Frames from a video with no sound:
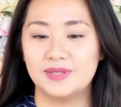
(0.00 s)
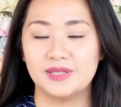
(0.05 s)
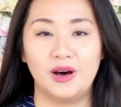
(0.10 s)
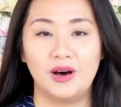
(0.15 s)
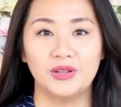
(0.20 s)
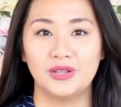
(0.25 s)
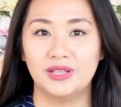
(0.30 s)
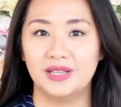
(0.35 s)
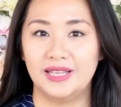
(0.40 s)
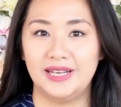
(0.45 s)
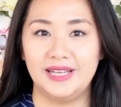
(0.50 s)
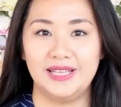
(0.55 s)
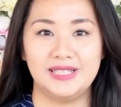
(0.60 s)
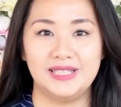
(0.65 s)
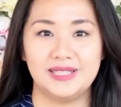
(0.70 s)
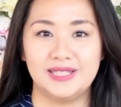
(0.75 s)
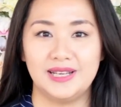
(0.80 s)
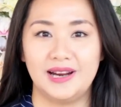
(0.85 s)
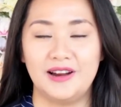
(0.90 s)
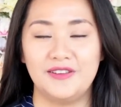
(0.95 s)
Because um, all
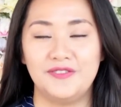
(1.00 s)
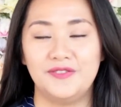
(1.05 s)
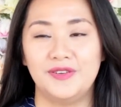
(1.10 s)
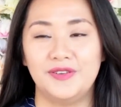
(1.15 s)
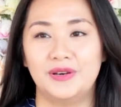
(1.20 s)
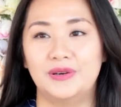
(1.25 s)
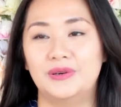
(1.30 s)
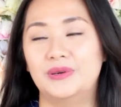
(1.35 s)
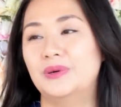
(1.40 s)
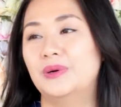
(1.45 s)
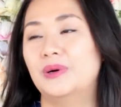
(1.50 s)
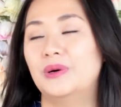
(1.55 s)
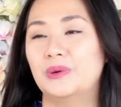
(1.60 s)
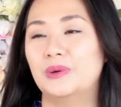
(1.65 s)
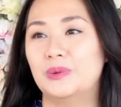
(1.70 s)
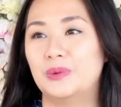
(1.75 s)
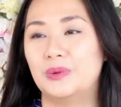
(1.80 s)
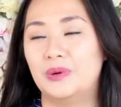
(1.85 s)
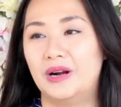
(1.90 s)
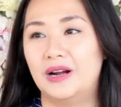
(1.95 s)
the ladies there, I
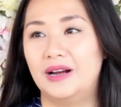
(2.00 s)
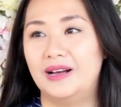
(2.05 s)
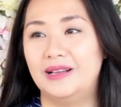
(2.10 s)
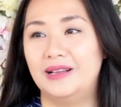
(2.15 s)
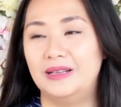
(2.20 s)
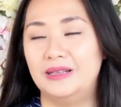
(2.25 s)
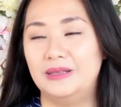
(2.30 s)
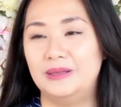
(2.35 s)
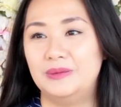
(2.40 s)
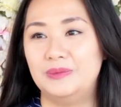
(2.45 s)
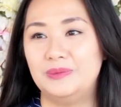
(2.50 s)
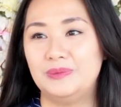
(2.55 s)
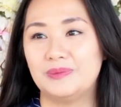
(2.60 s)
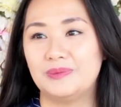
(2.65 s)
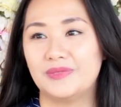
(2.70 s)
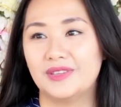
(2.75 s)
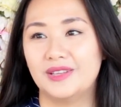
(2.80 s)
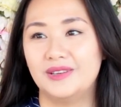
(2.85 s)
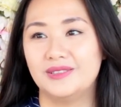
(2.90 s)
felt. Uh,